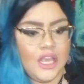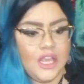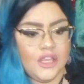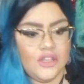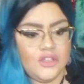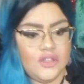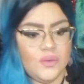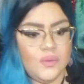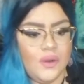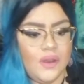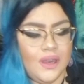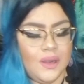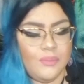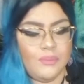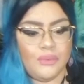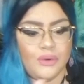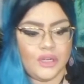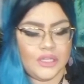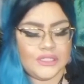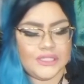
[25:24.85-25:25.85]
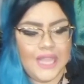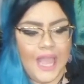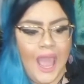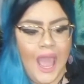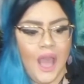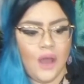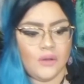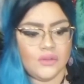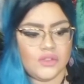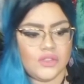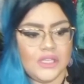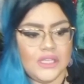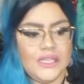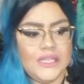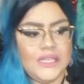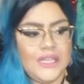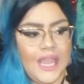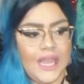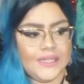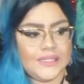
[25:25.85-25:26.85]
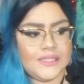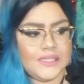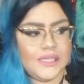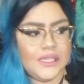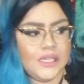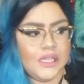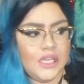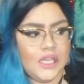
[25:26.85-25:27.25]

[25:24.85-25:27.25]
you are burnt out, yet